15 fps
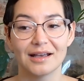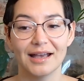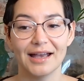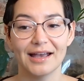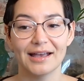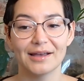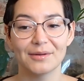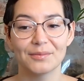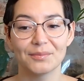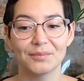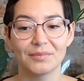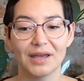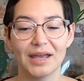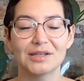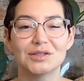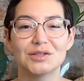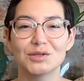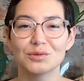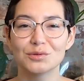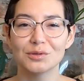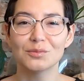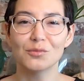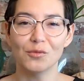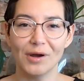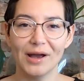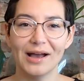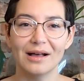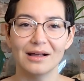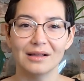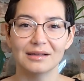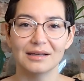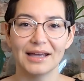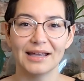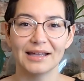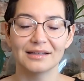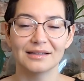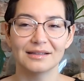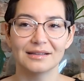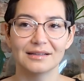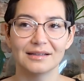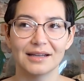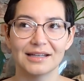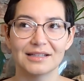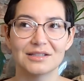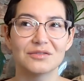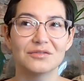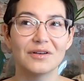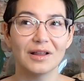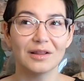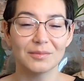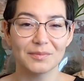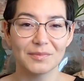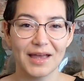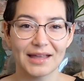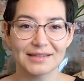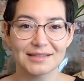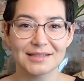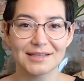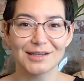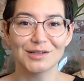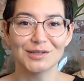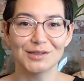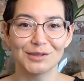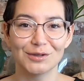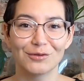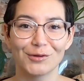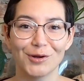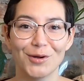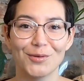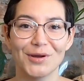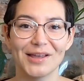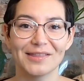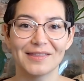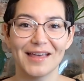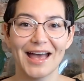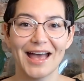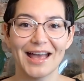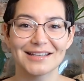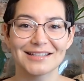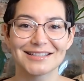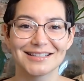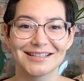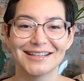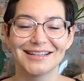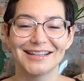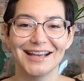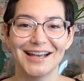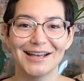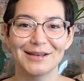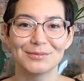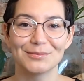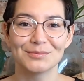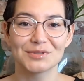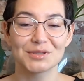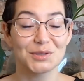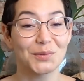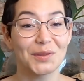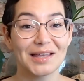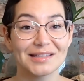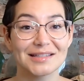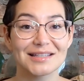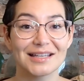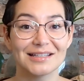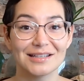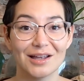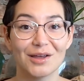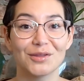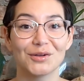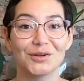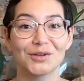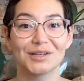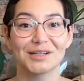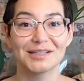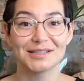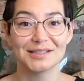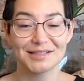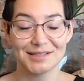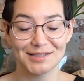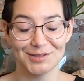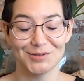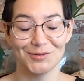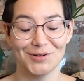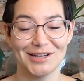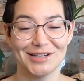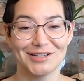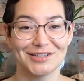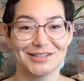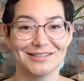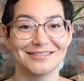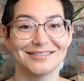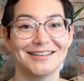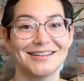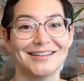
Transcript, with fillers: um, and do them well and, and develop that skill and grow at that. Um, so that's another consideration.